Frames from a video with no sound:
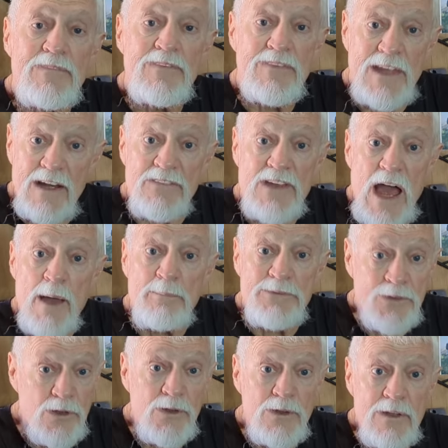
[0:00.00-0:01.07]
That is
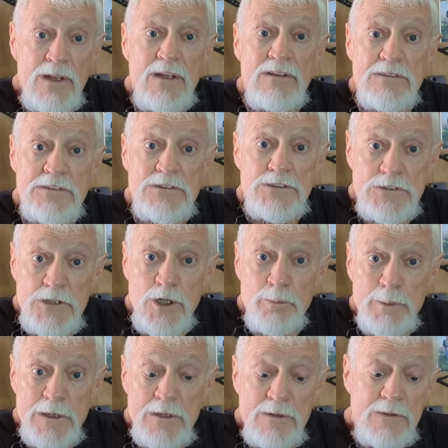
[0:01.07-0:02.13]
absolutely
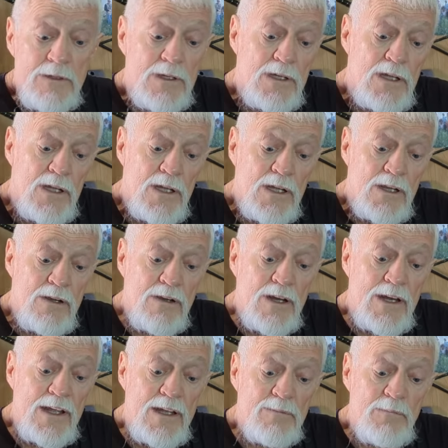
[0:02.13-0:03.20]
stupid. You're going
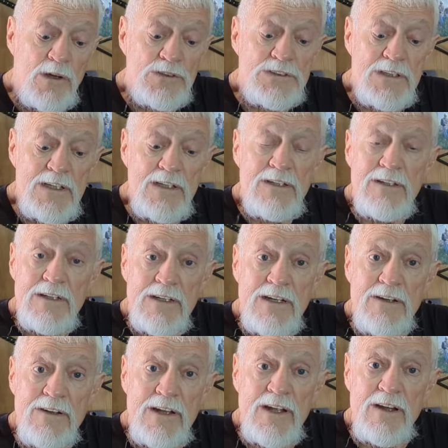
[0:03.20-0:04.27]
to hit mostly
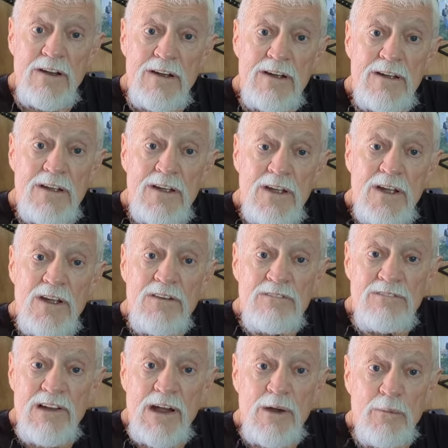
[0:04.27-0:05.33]
here and here.
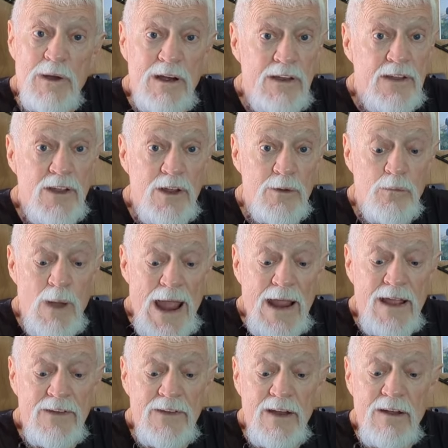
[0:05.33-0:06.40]
Very rarely you're going to whack
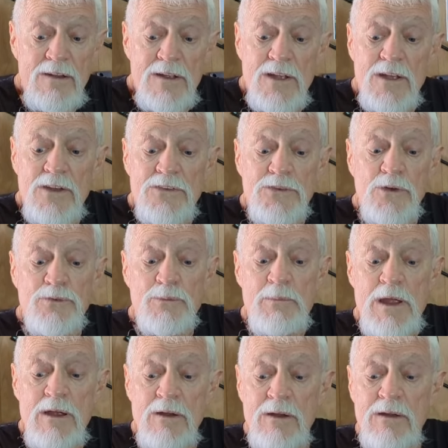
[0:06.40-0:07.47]
in there. So from
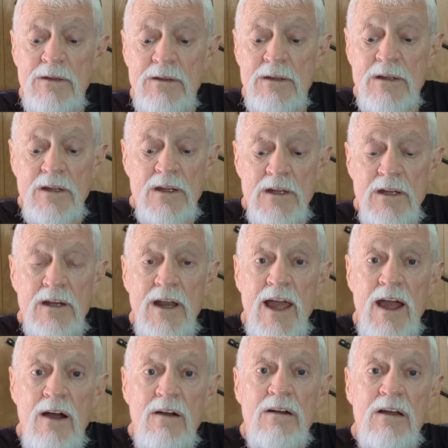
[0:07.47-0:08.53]
here.
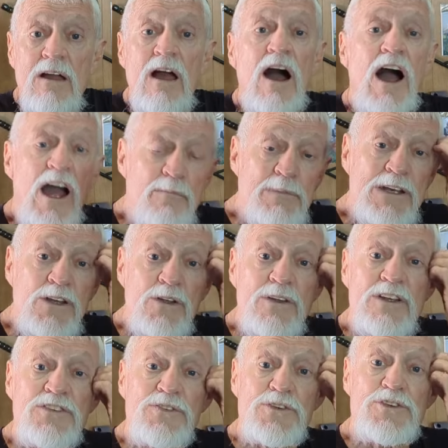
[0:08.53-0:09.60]
Now, I've been doing
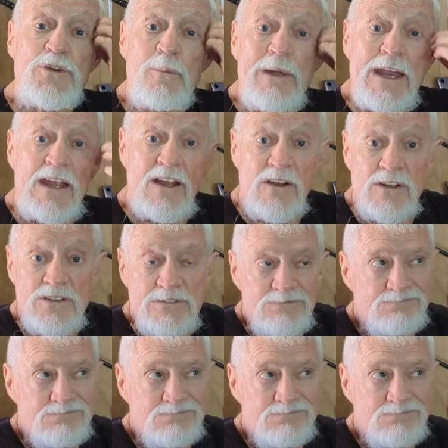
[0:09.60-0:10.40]
this for so many years.